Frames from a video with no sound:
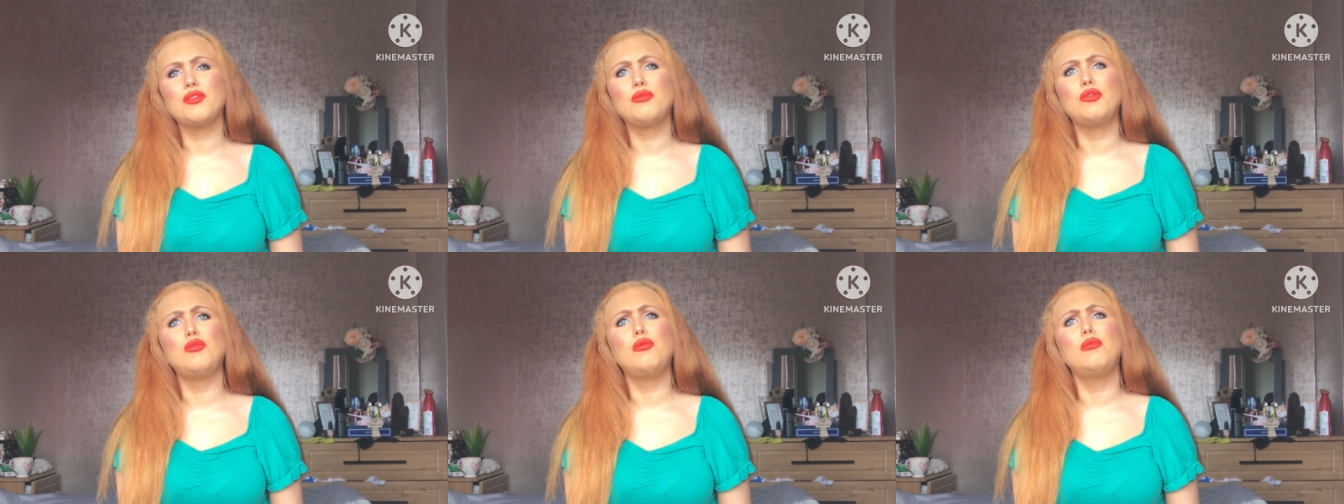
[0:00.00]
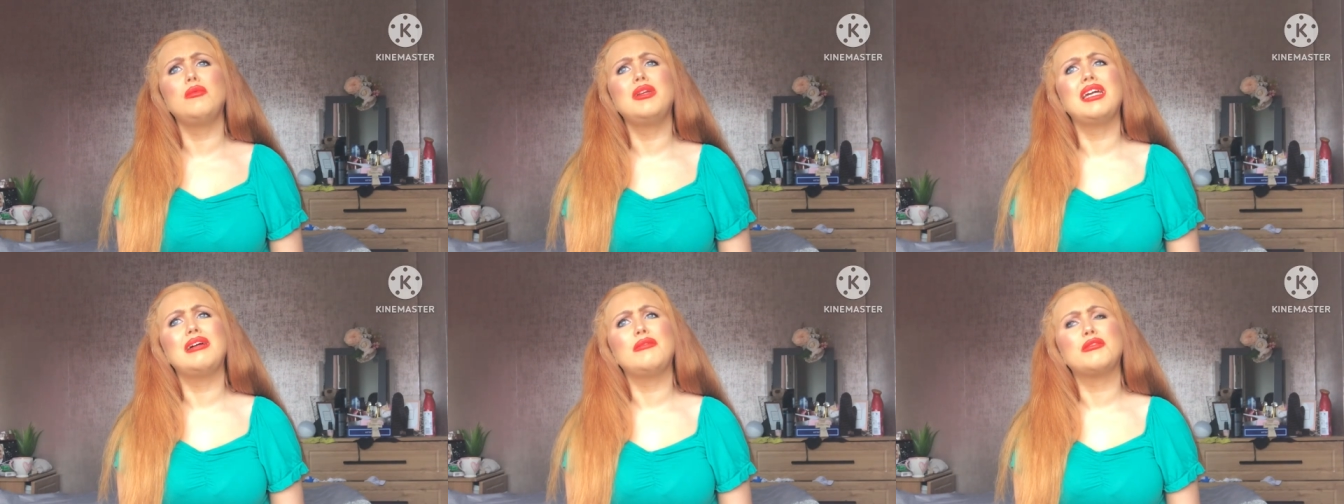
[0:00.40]
Well no,
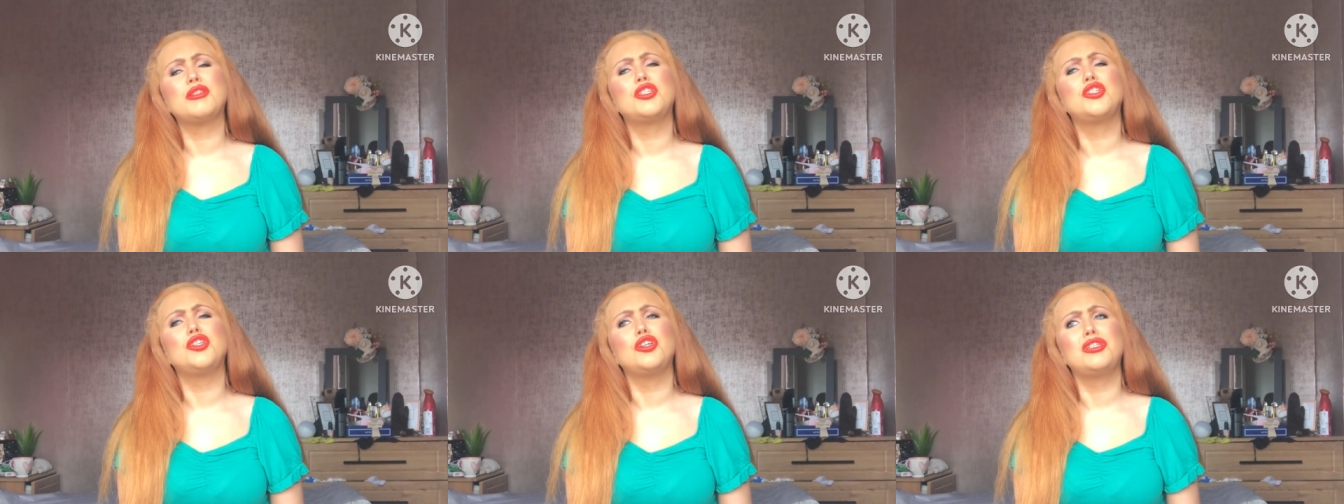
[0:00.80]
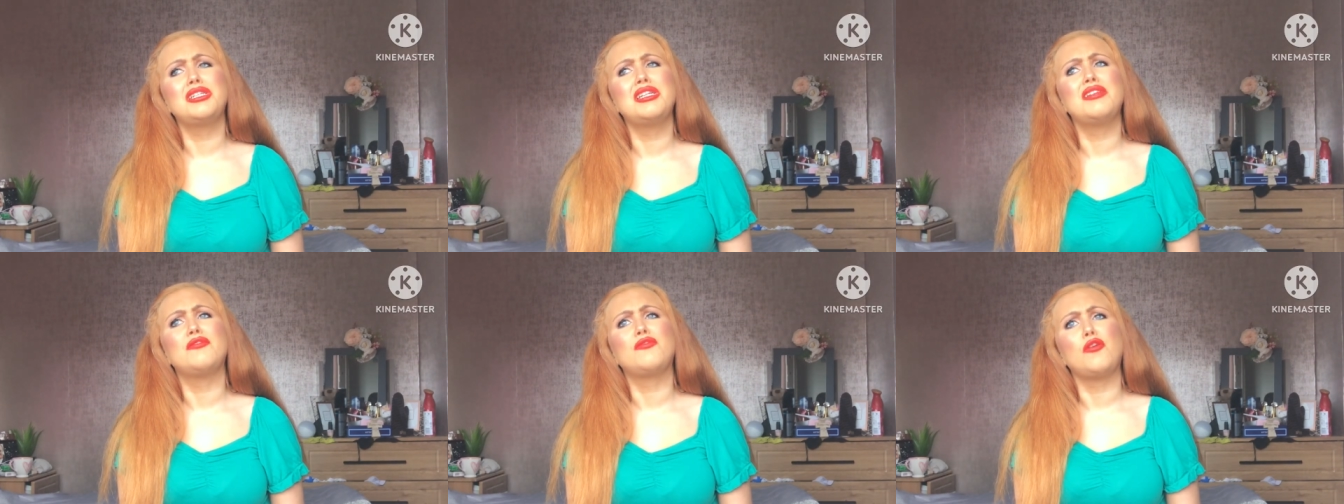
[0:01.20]
yeah it was
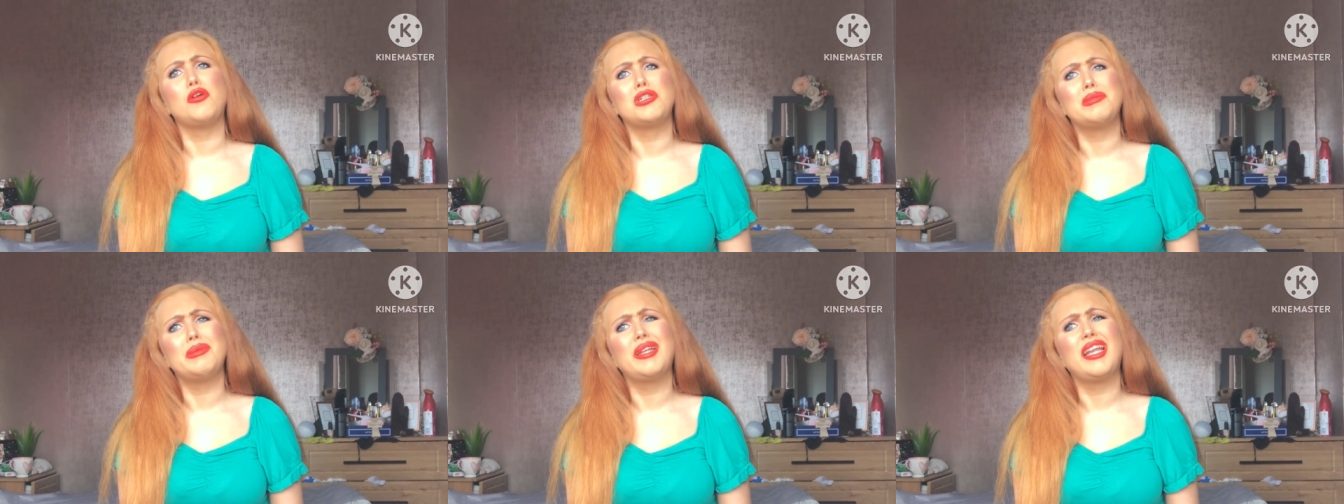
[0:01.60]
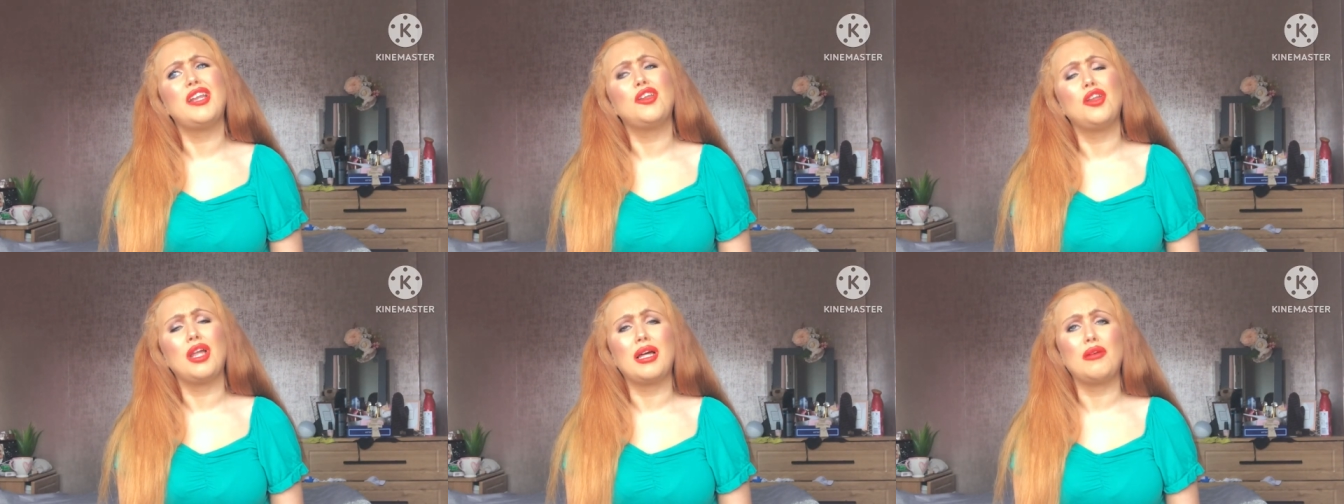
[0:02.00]
Tuesday and Thursday but I didn't
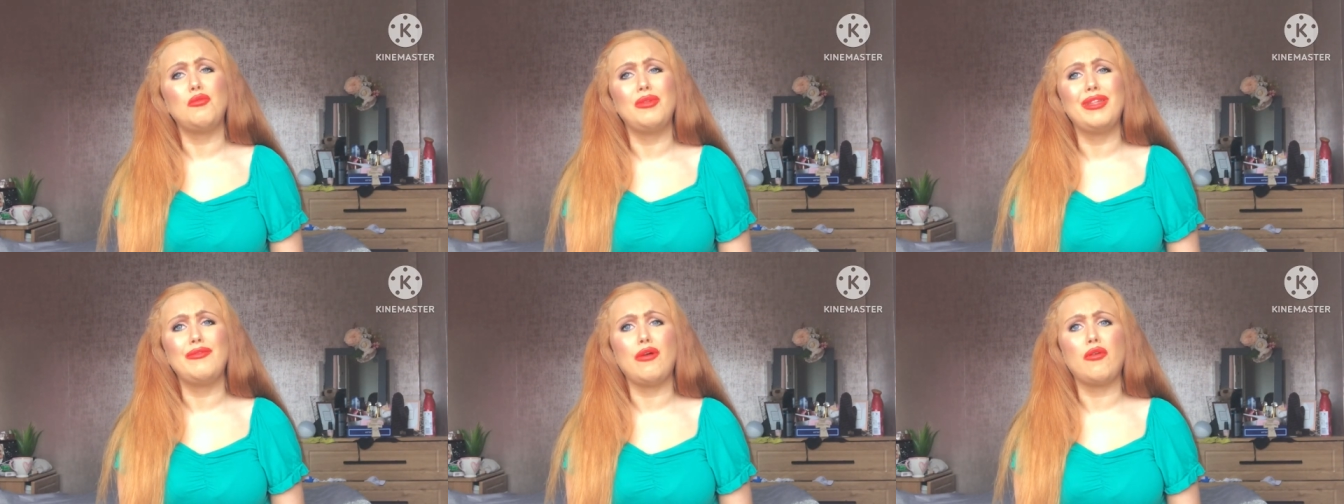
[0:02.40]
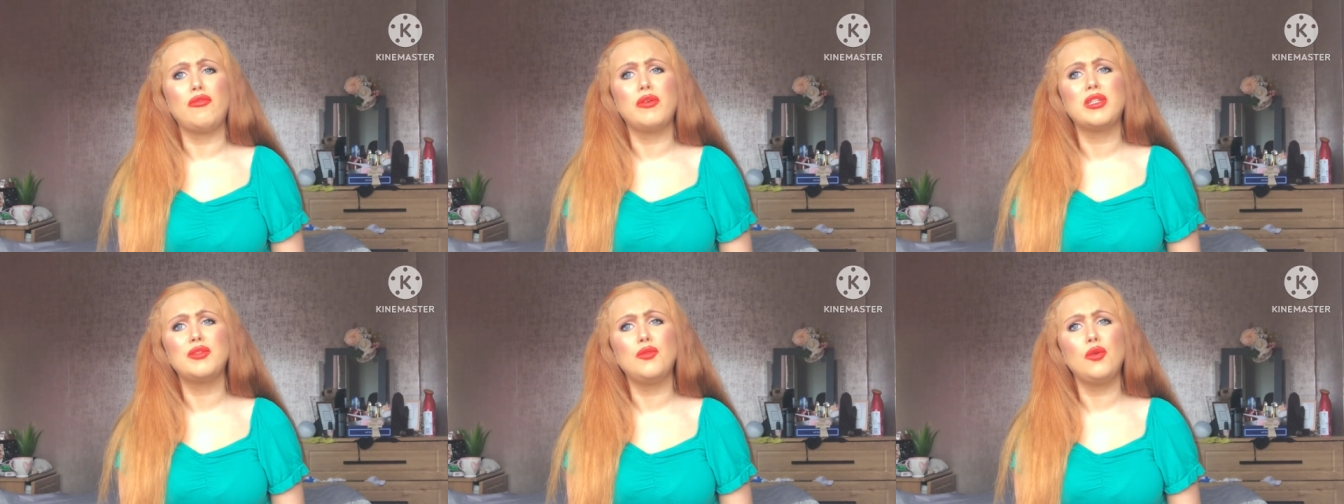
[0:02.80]
do like a really rough
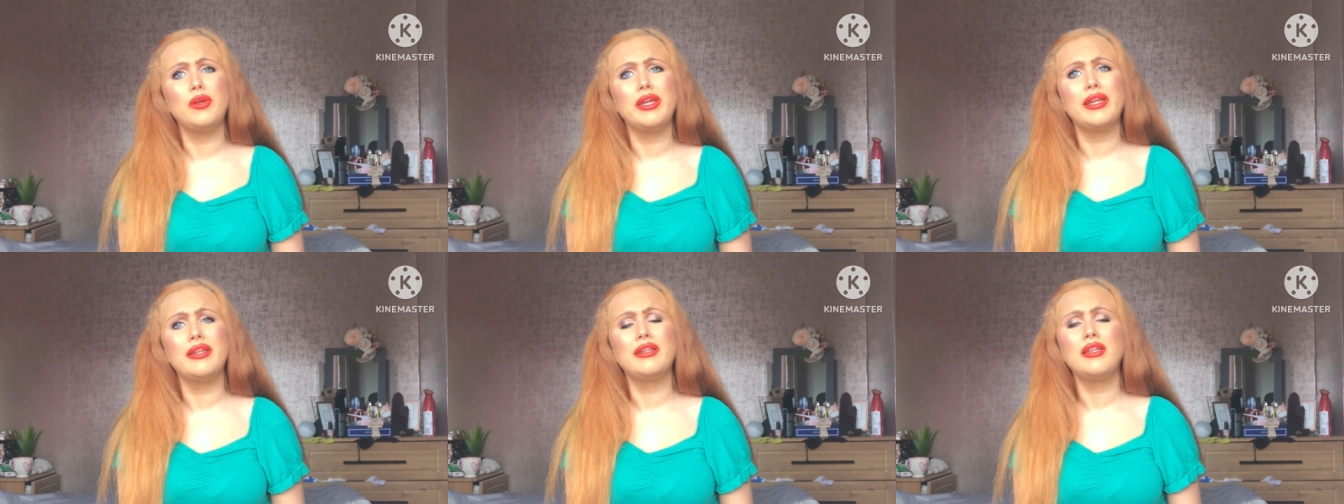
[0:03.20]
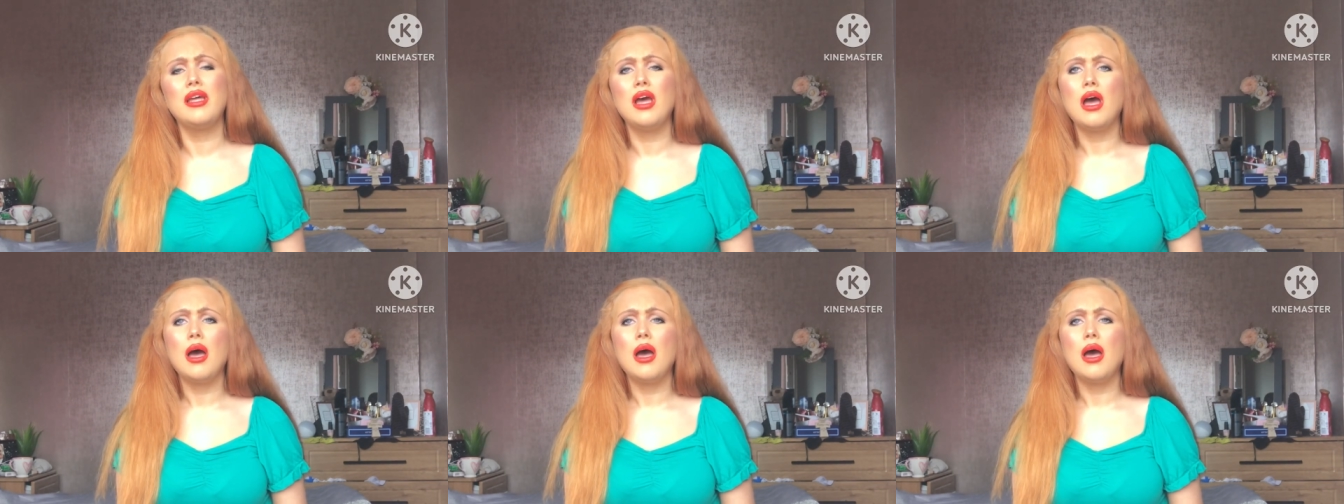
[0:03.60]
exfoliating